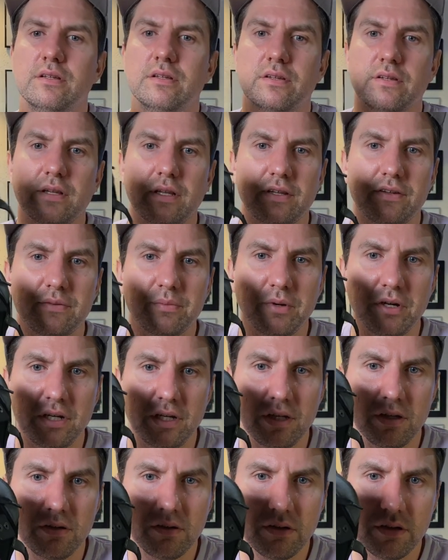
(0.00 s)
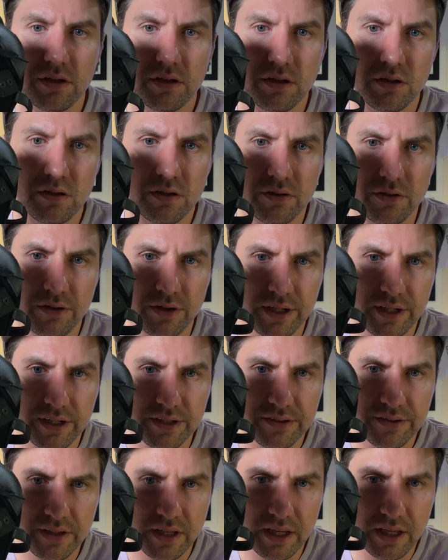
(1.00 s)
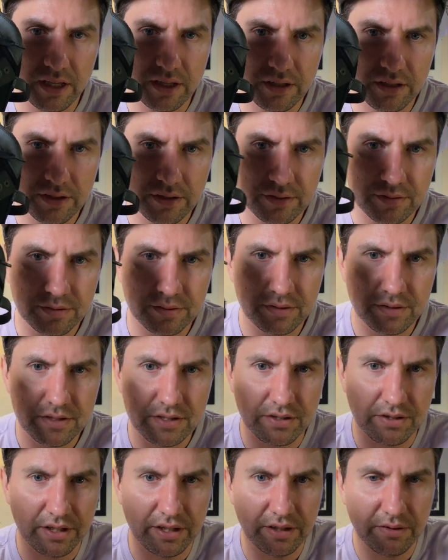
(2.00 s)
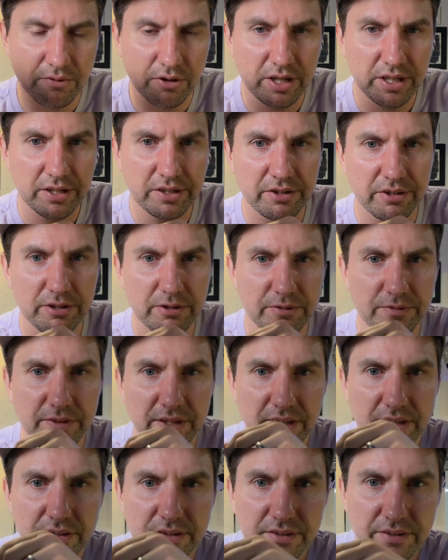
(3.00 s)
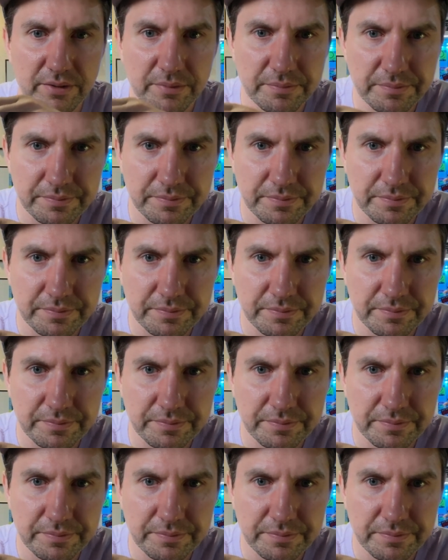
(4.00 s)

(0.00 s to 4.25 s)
That's my Royale skate. So the Royale groove is